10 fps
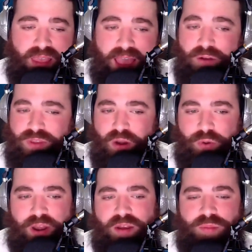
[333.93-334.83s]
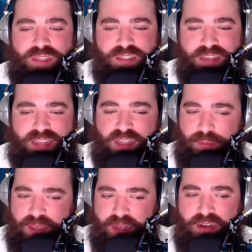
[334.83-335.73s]
I don't care what anybody says. At the
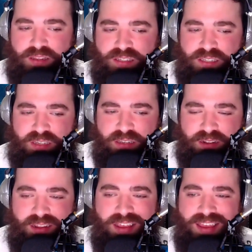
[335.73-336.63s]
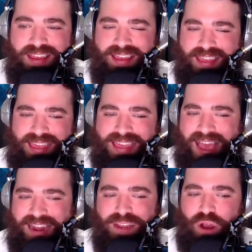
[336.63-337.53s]
beginning of the season, he
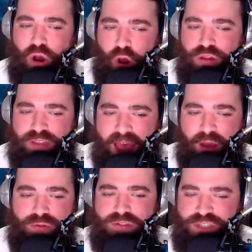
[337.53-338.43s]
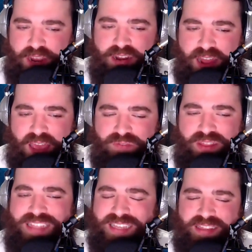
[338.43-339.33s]
kinda called out Jaden Ivey.
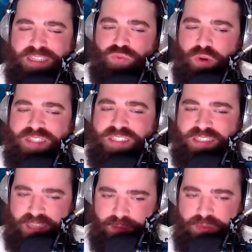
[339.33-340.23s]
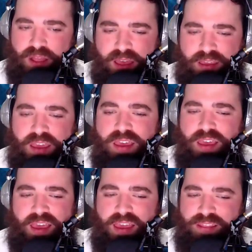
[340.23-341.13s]
That's at least what it seemed like
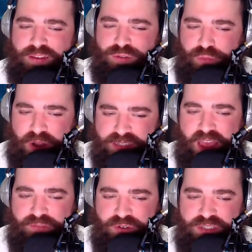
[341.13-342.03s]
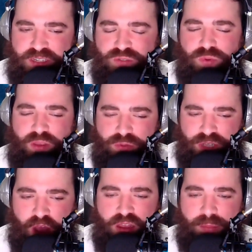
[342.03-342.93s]
in those press conferences when he would
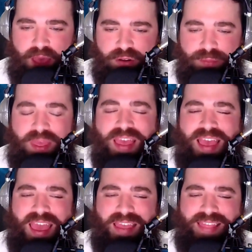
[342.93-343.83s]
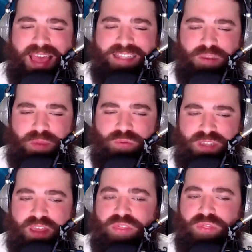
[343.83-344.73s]
talk about him, and that to me was
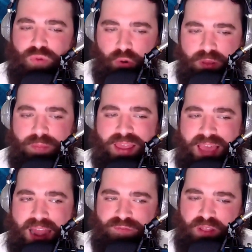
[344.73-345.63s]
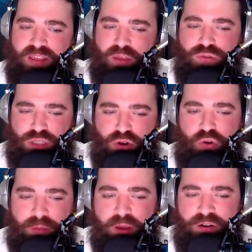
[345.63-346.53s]
like throwing him it kinda felt like he was
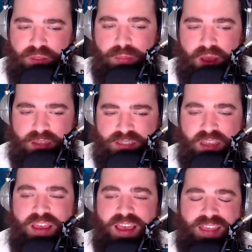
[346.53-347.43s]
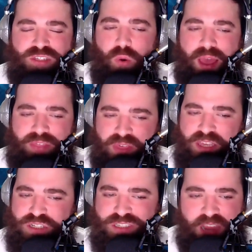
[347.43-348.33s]
throwing him under the bus. So I think it
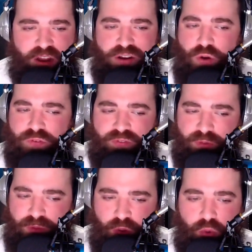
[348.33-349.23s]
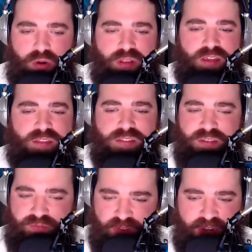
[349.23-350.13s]
just carried over from New Orleans
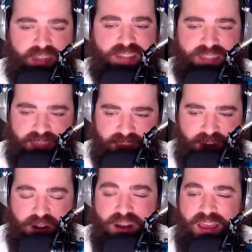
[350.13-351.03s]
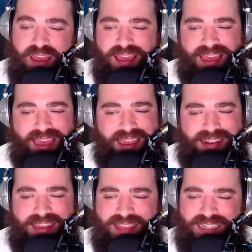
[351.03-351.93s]
to Phoenix to here, and
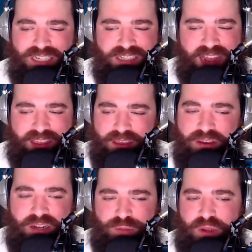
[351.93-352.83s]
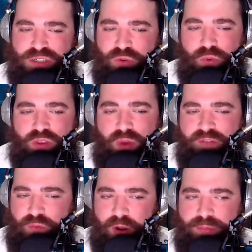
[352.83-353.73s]
that's just not good, especially when you
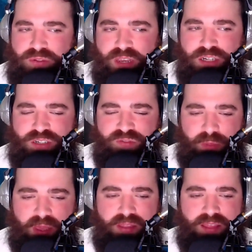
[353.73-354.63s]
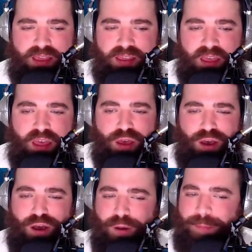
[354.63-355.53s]
have a reputation of being like
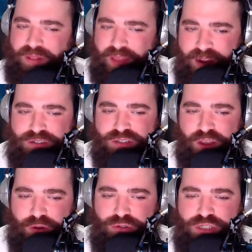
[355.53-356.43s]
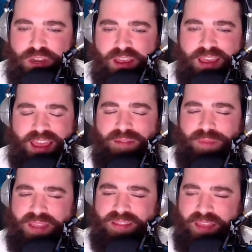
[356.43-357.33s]
a player's coach and
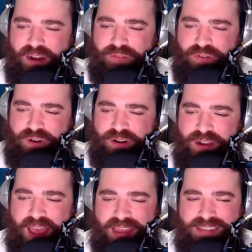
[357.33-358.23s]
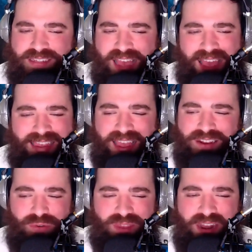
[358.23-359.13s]
being there for your guys. I
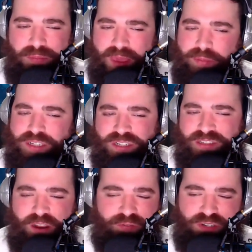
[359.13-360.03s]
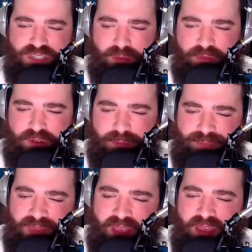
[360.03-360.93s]
don't get it. Maybe he's just there for some of them.
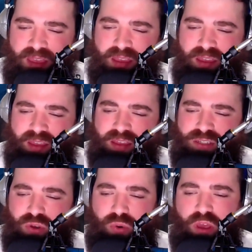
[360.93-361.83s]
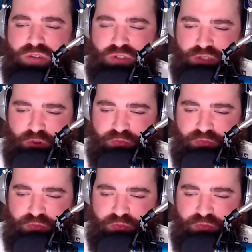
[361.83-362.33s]
So he also shows